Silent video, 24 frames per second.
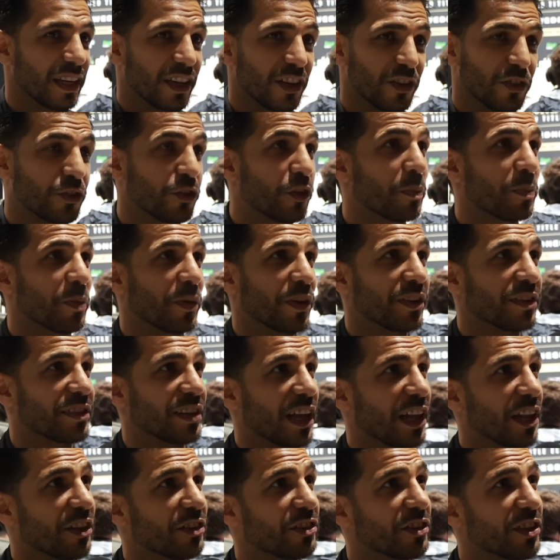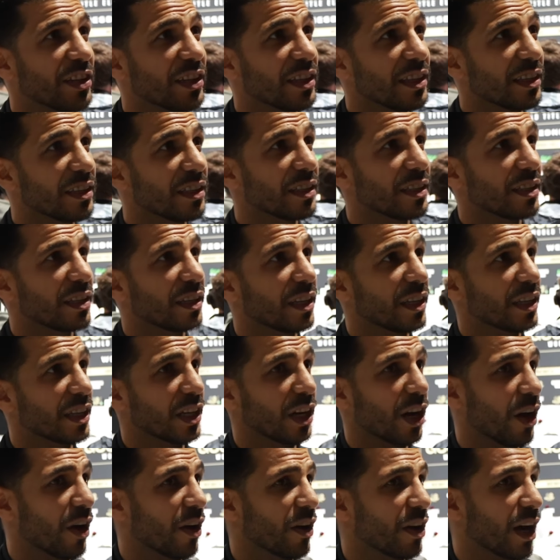Super intelligent.
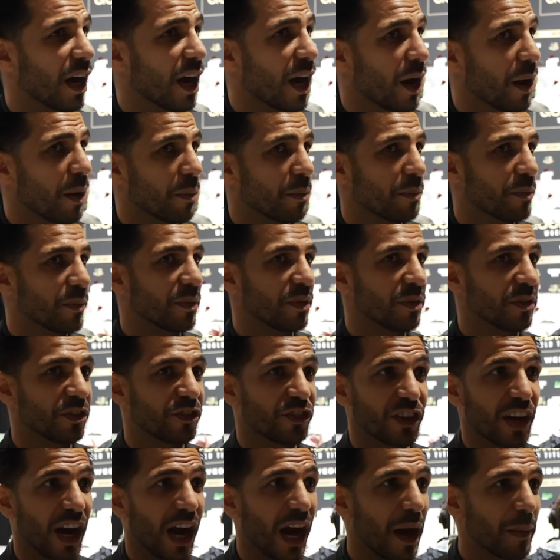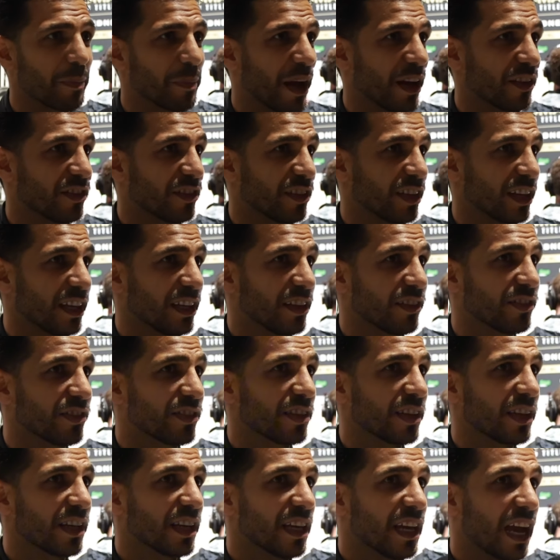Sharp as he
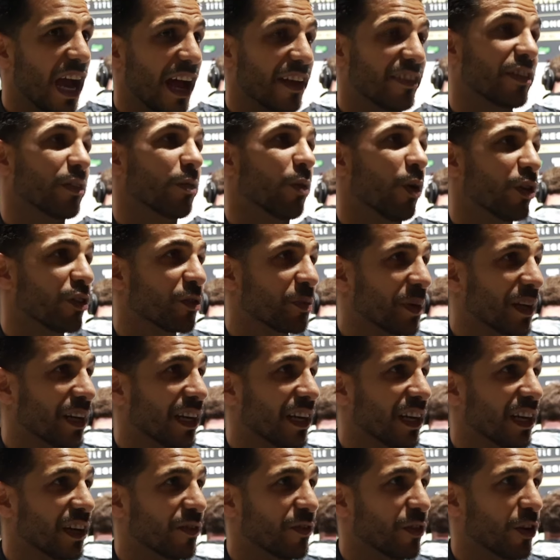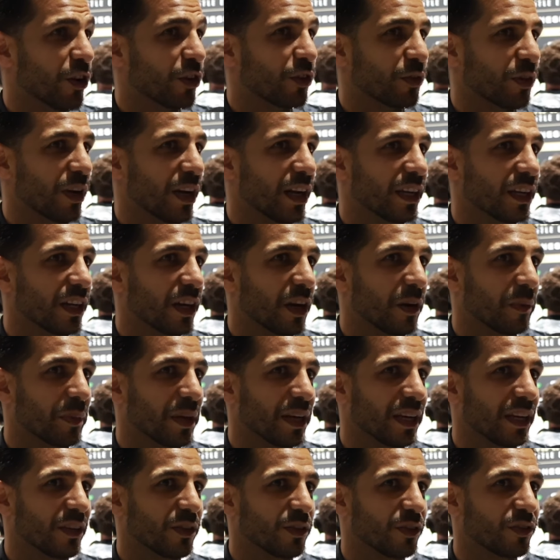was being in the first round.
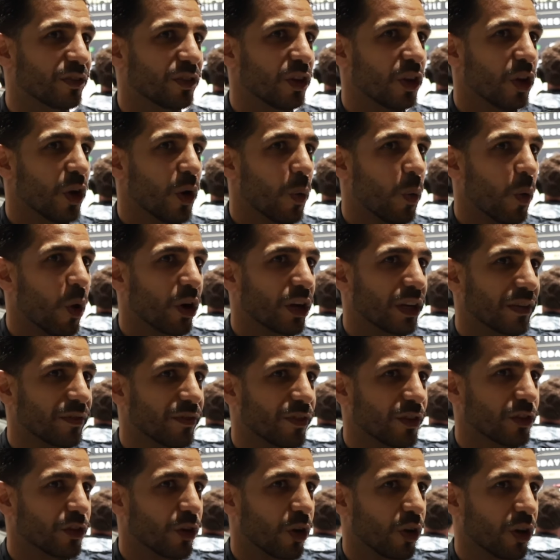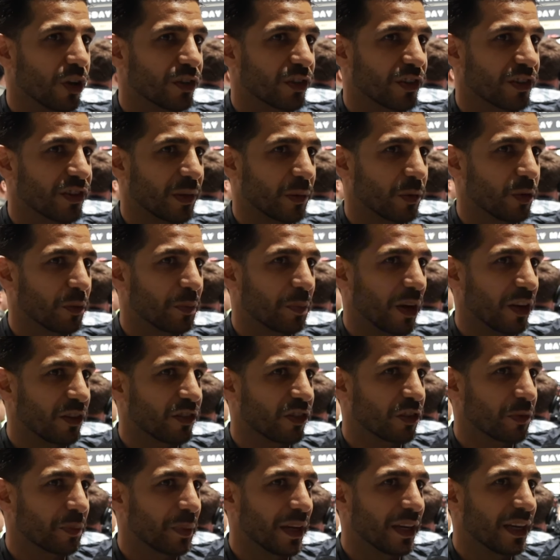He was walking Fundora onto some good
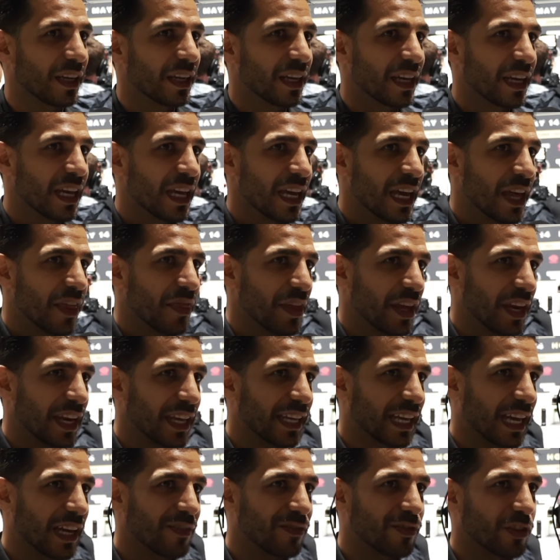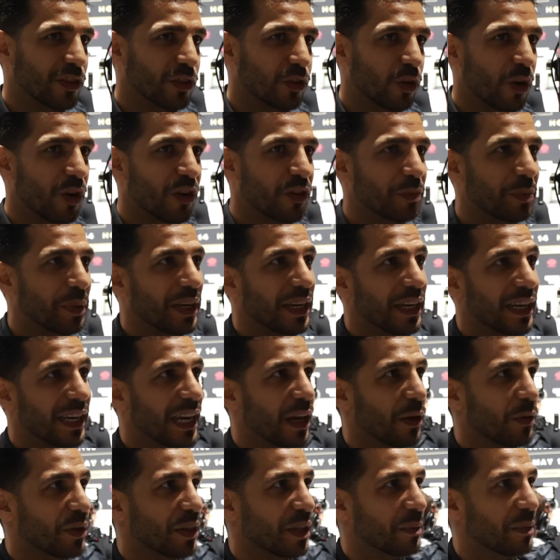punches, but then again, Fundora's been in
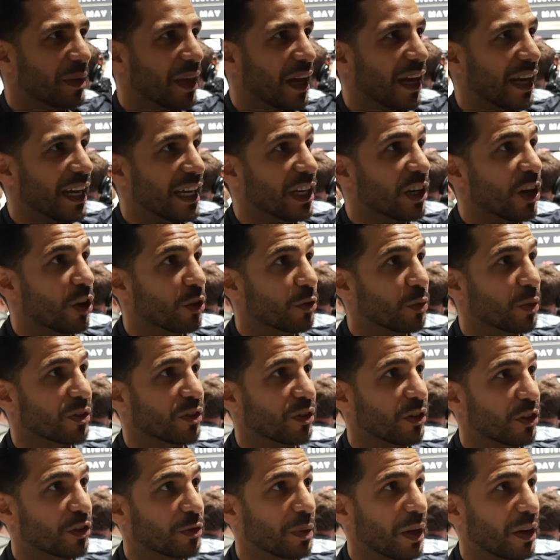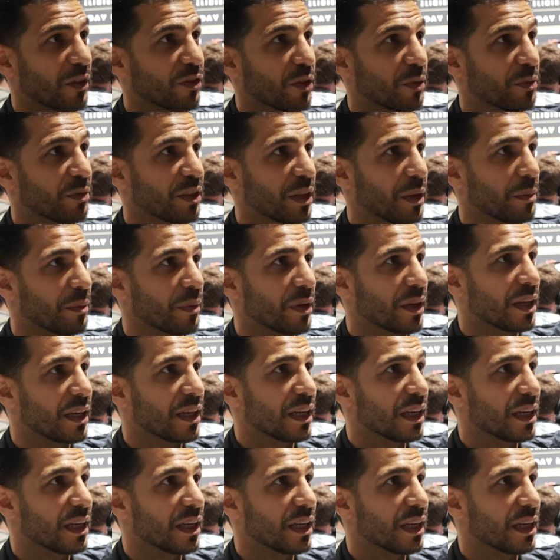there with him now. He knows what to expect from Tim.